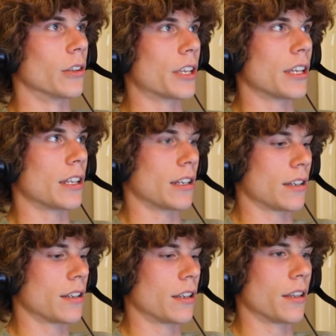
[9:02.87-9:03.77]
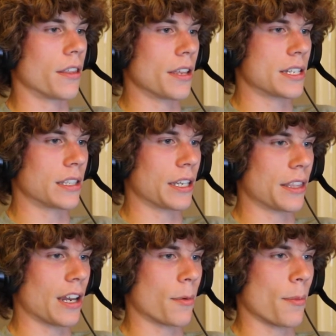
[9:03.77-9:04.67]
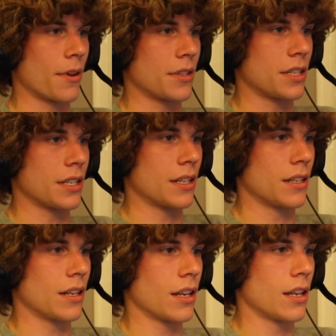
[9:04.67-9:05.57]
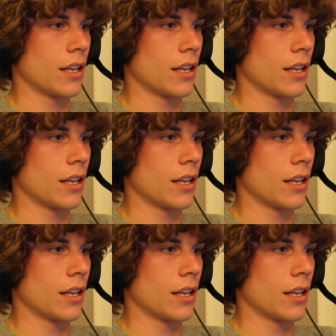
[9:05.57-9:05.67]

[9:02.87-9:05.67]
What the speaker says: Look at this link that I'm about to send.